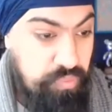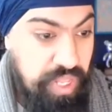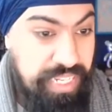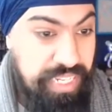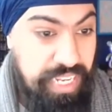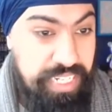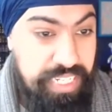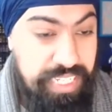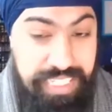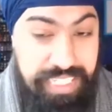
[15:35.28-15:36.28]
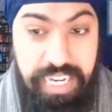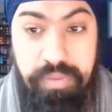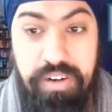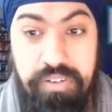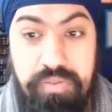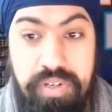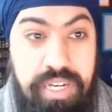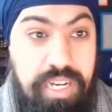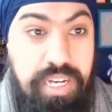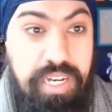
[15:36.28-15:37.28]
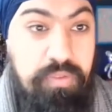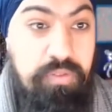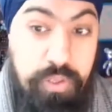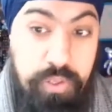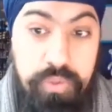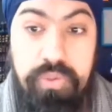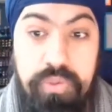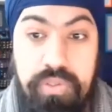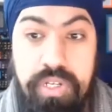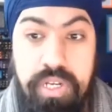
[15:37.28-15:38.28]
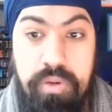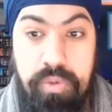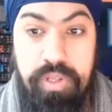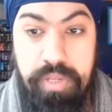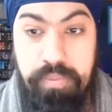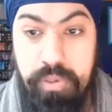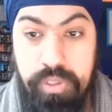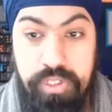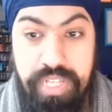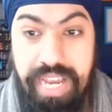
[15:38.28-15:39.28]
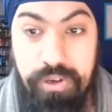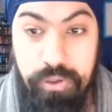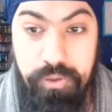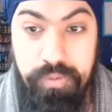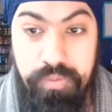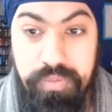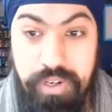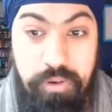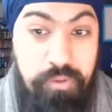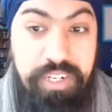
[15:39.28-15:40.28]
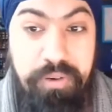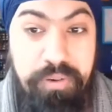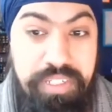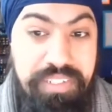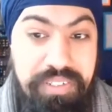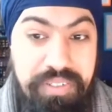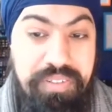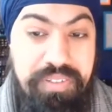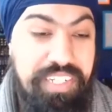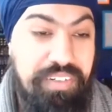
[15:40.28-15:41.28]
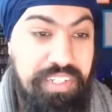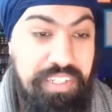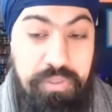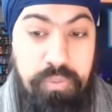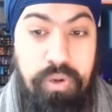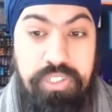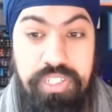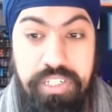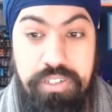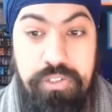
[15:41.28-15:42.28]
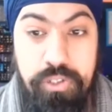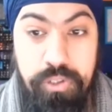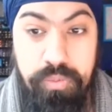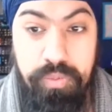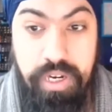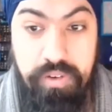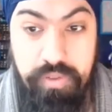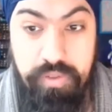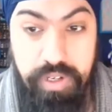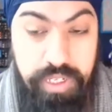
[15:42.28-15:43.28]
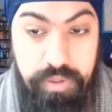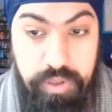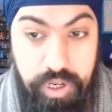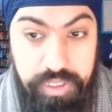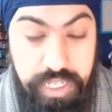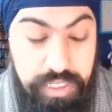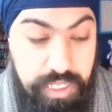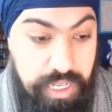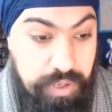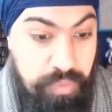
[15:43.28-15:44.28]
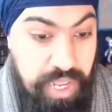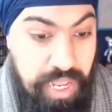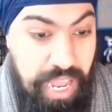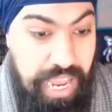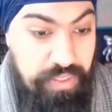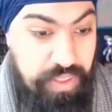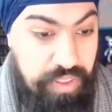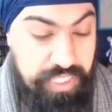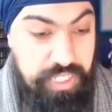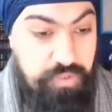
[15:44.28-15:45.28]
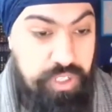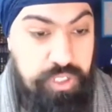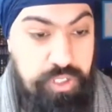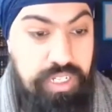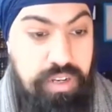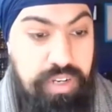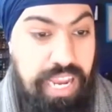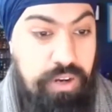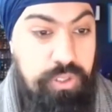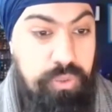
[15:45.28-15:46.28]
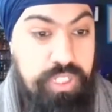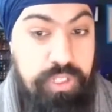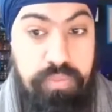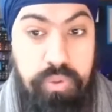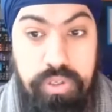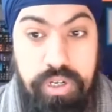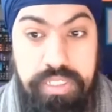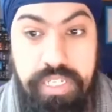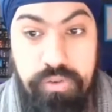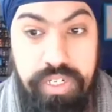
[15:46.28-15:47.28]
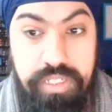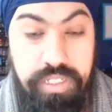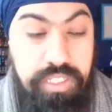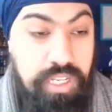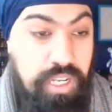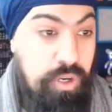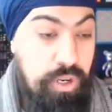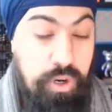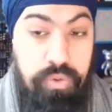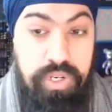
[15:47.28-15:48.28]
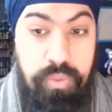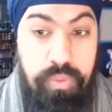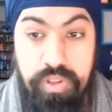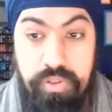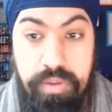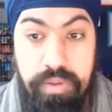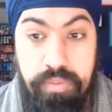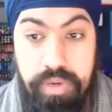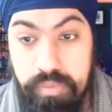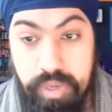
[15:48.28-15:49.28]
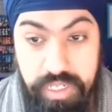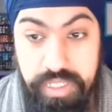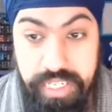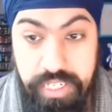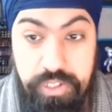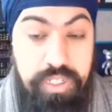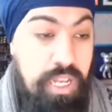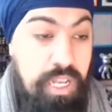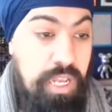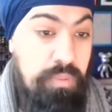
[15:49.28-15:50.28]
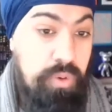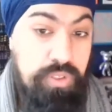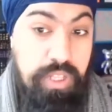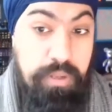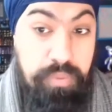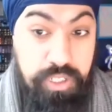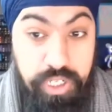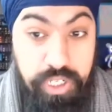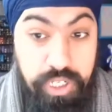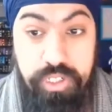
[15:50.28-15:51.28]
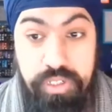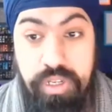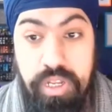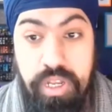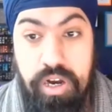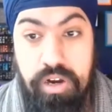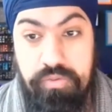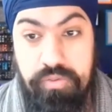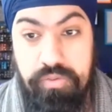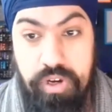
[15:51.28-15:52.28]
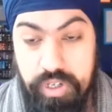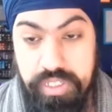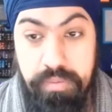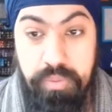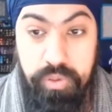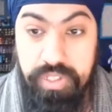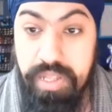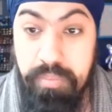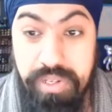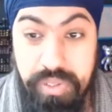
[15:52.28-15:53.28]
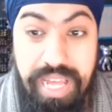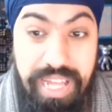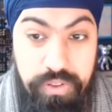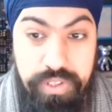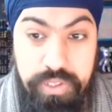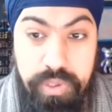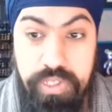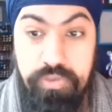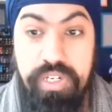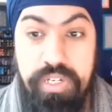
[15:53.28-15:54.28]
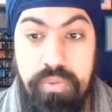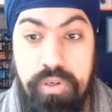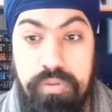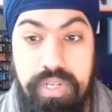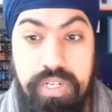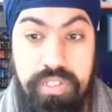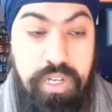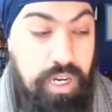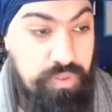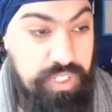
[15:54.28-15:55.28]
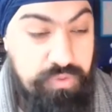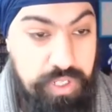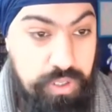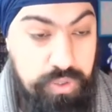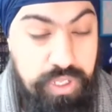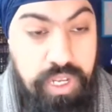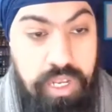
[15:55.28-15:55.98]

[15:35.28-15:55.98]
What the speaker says: and an insane amount of views with people who are just at home. They don't really know what to do. You know, they're just watching and consuming a lot of content. And then there's a differentiate on how do we support content creators, not only with their monetization, but also their production of content, but also their mental health as well, which is really important, because a lot of these videos